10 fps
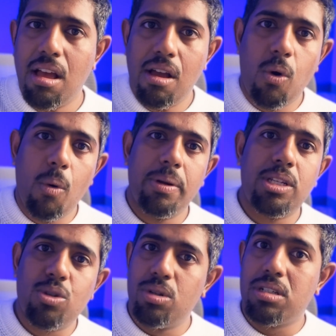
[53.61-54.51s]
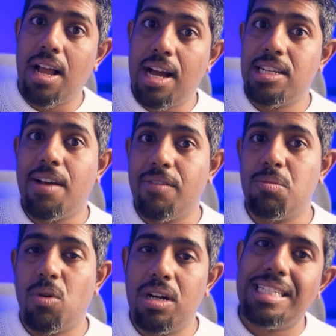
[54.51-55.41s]
open source large language
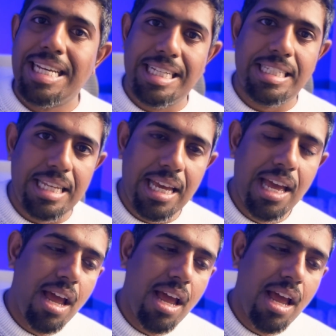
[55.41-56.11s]
models easily.